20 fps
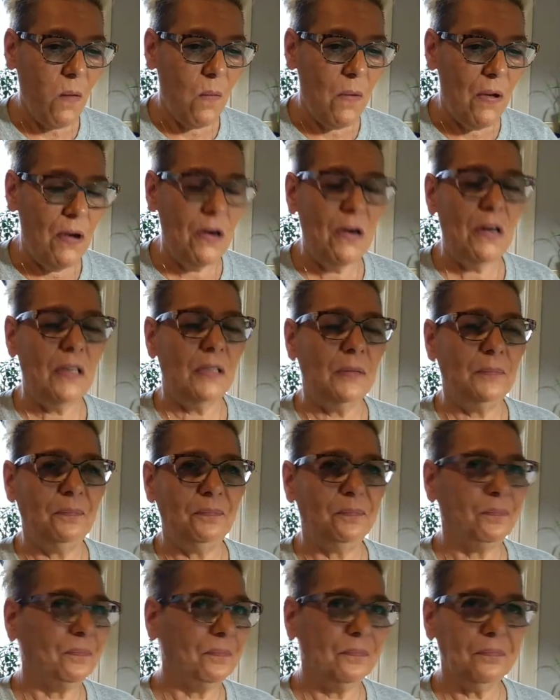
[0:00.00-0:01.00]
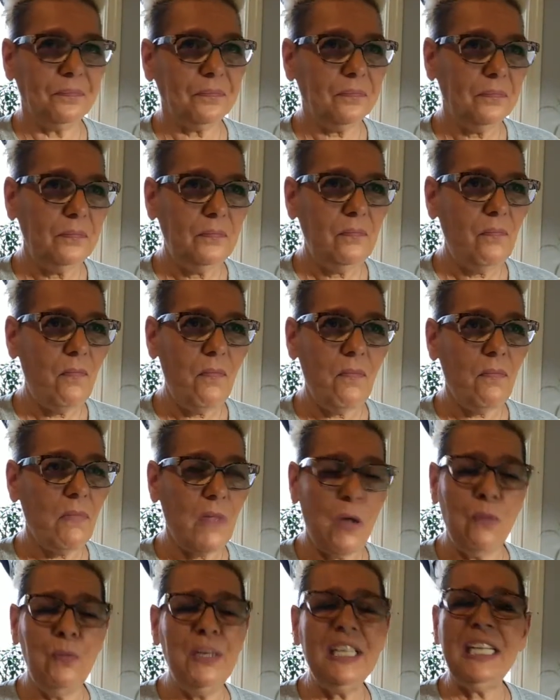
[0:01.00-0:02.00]
oh,
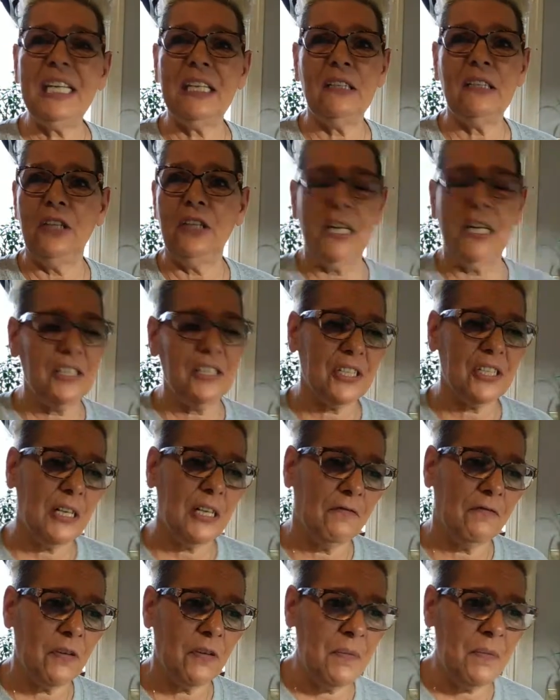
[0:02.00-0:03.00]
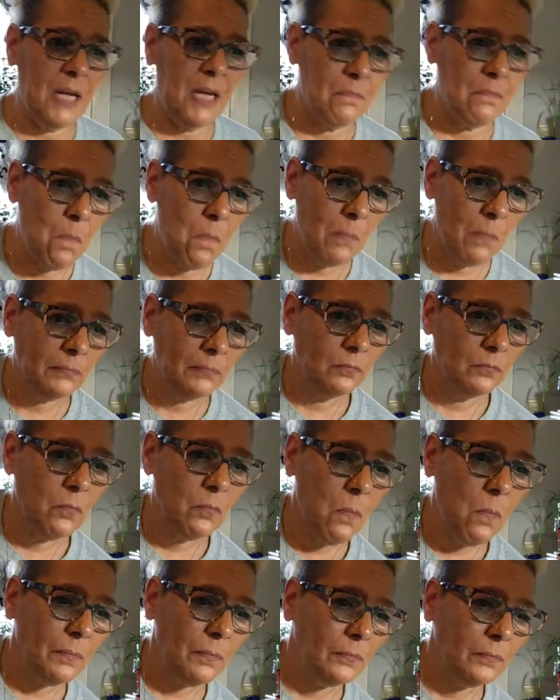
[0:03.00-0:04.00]
we get a lot of stuff from him.
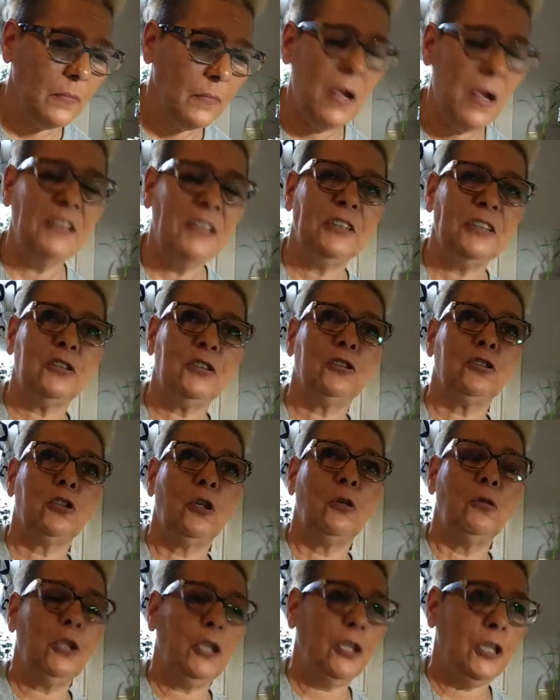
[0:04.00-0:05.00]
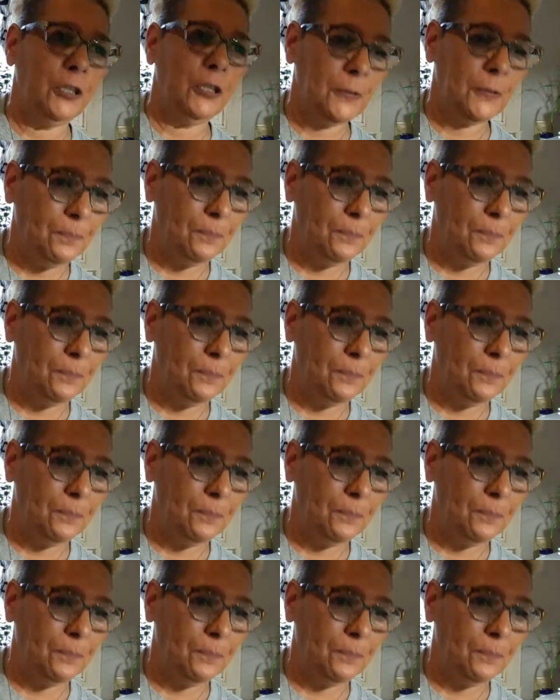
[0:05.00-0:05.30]
And it's so good.